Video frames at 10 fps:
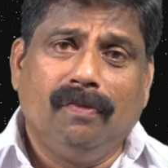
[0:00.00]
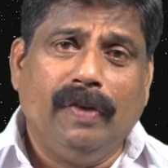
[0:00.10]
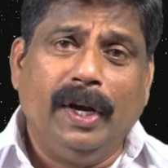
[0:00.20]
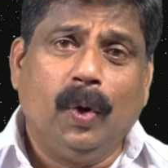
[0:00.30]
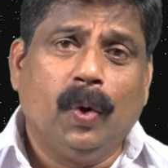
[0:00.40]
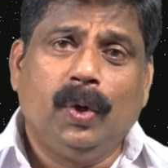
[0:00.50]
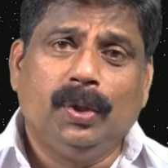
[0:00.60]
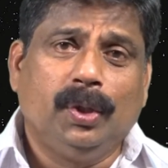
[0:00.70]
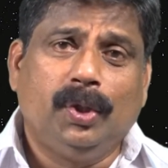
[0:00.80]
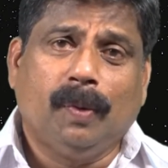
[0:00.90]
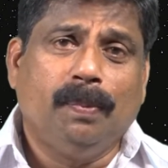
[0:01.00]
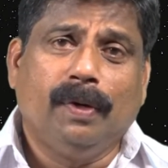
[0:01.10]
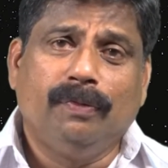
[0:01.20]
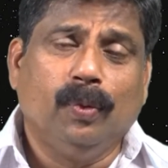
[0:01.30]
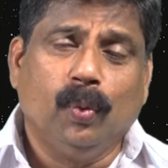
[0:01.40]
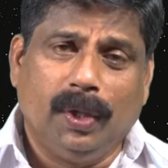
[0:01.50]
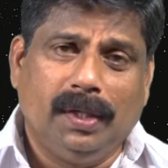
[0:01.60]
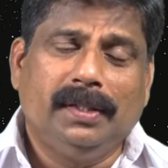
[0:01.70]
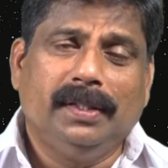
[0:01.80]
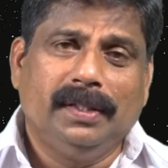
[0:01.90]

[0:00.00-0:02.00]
went on to the top of the world.